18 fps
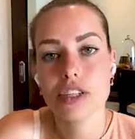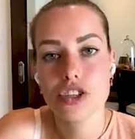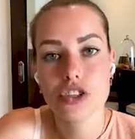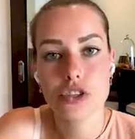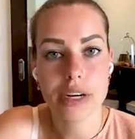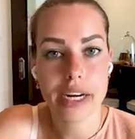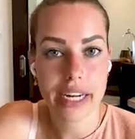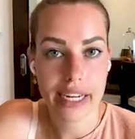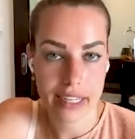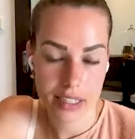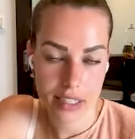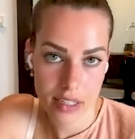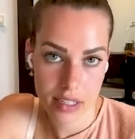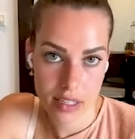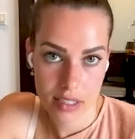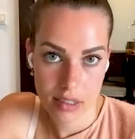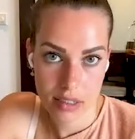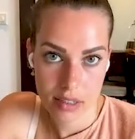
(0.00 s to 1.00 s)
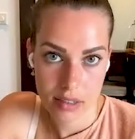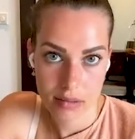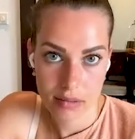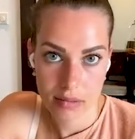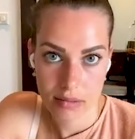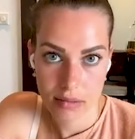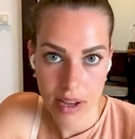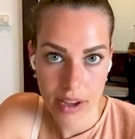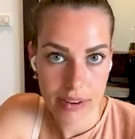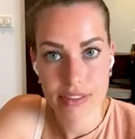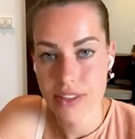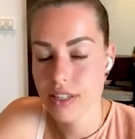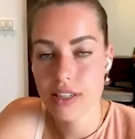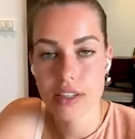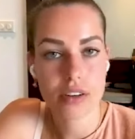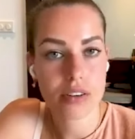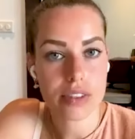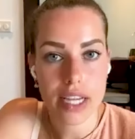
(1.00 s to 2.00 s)
drained every
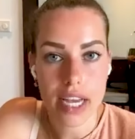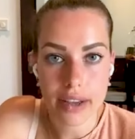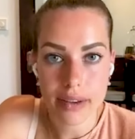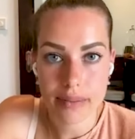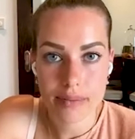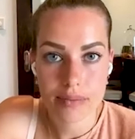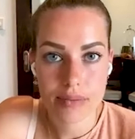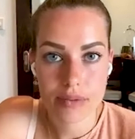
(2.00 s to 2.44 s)
single day.